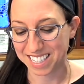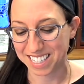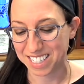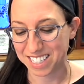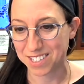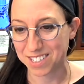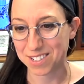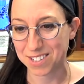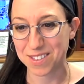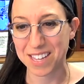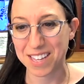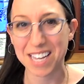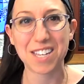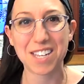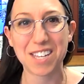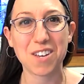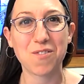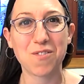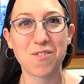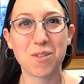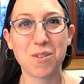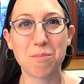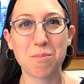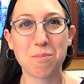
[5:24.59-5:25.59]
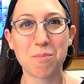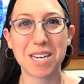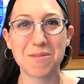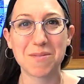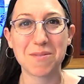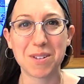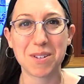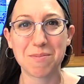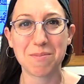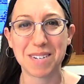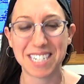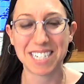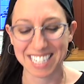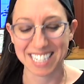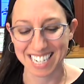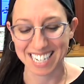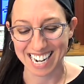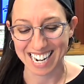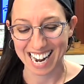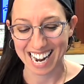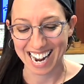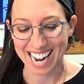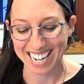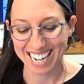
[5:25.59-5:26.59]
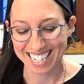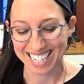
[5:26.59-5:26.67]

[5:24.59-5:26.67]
So thank you for being with me tonight.